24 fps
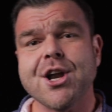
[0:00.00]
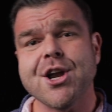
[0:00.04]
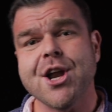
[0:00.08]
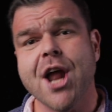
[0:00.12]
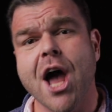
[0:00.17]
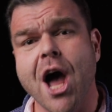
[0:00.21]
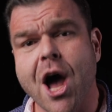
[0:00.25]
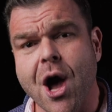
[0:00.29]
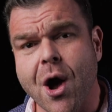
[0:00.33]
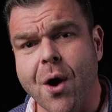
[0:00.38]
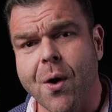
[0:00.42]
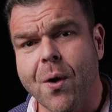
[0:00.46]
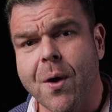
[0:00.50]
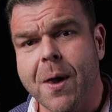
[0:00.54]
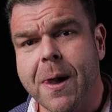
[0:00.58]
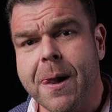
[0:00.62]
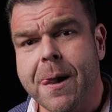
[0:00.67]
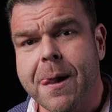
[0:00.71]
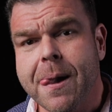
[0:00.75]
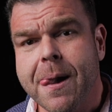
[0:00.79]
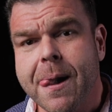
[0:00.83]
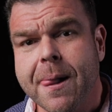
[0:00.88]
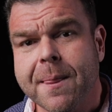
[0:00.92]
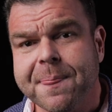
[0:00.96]
to know
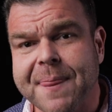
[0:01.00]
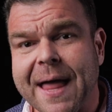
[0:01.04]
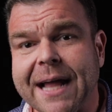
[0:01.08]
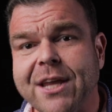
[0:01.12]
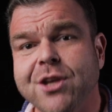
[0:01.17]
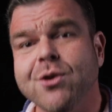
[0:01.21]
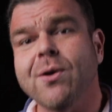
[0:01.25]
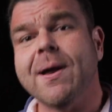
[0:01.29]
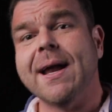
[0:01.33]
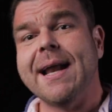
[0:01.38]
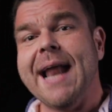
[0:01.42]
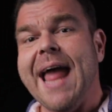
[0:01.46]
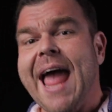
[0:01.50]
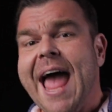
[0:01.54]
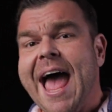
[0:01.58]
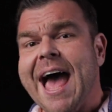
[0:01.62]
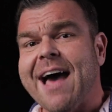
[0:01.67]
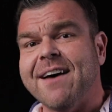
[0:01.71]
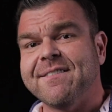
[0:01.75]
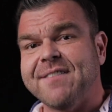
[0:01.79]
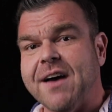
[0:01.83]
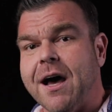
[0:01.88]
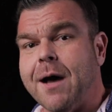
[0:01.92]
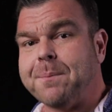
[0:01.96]
that you can
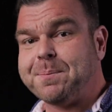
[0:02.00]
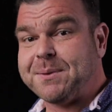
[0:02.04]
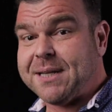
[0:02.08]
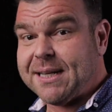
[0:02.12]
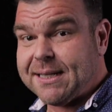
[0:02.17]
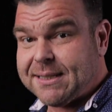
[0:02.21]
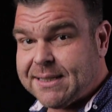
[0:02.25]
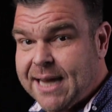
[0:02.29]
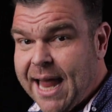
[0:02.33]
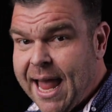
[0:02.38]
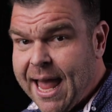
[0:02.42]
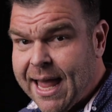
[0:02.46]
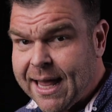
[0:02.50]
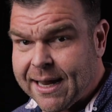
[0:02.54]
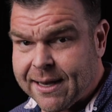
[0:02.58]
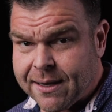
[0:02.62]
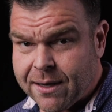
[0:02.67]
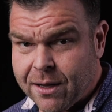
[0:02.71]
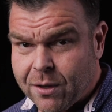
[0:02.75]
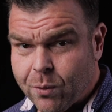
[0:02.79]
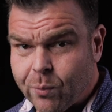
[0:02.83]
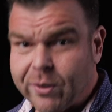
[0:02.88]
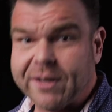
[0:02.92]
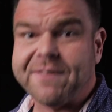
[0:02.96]
have up to
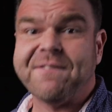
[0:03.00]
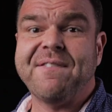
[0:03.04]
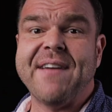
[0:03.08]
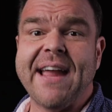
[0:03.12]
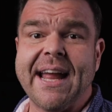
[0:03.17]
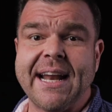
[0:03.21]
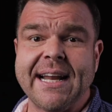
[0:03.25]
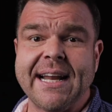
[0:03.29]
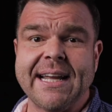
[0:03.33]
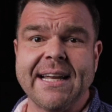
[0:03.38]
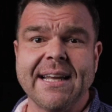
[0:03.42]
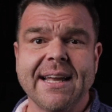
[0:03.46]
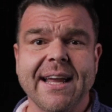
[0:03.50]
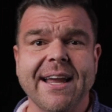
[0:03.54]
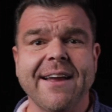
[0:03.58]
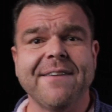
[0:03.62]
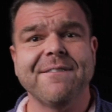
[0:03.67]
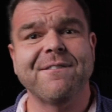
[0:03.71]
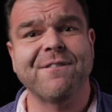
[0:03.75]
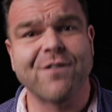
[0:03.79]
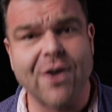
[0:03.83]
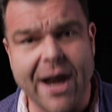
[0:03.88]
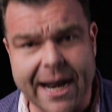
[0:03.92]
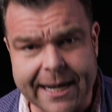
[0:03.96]
10 with Fannie
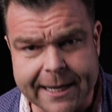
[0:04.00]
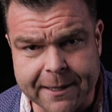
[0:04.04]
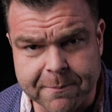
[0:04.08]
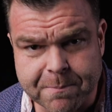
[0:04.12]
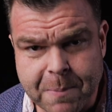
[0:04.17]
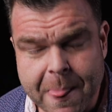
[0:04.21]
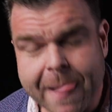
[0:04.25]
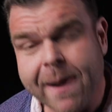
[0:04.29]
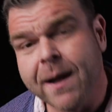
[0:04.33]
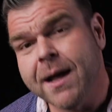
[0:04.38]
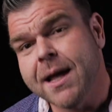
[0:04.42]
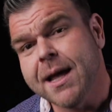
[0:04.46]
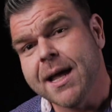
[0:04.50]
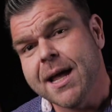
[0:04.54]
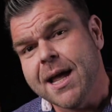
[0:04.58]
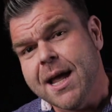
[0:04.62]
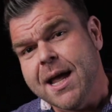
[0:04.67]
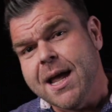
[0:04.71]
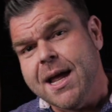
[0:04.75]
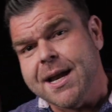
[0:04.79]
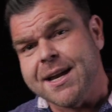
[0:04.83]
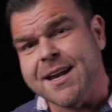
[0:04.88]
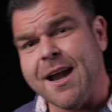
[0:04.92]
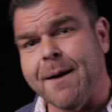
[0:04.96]
and Freddie.
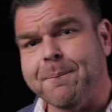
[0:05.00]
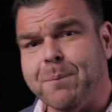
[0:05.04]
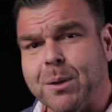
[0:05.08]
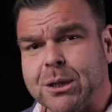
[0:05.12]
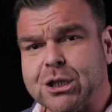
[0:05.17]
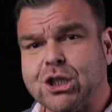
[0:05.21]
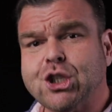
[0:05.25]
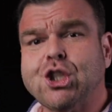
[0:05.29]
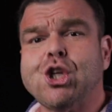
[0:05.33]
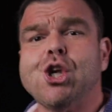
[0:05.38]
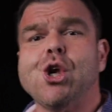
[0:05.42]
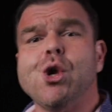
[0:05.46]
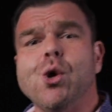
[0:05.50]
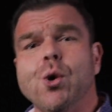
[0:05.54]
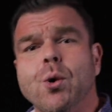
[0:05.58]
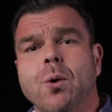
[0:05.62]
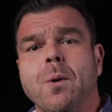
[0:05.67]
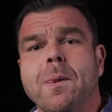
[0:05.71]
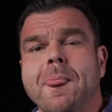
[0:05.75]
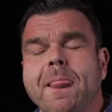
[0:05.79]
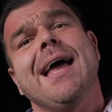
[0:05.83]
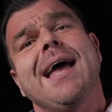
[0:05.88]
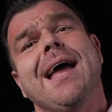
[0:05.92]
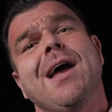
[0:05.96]
Number 2,
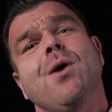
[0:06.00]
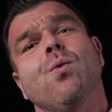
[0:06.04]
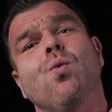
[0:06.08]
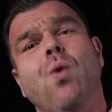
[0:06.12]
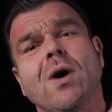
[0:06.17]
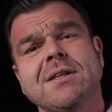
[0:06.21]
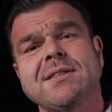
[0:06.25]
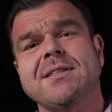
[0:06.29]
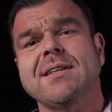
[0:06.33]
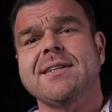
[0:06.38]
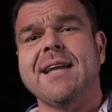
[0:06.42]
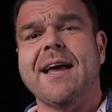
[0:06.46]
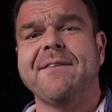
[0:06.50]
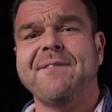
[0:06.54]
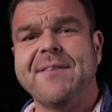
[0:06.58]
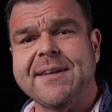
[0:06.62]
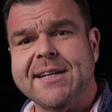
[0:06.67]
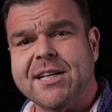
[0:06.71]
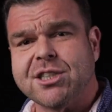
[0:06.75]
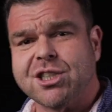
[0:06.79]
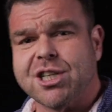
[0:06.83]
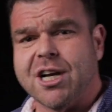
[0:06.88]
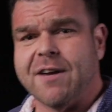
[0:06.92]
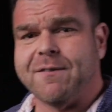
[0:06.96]
what's the
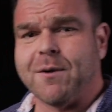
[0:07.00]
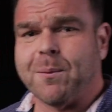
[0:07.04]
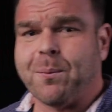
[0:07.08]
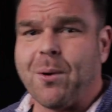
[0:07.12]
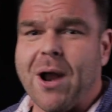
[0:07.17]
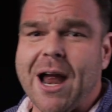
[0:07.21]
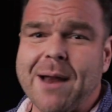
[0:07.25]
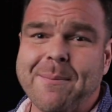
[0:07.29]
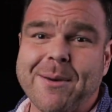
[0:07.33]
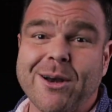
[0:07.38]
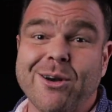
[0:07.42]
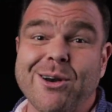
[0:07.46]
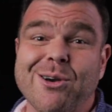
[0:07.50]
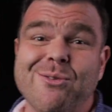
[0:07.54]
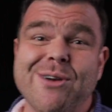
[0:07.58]
definition of a primary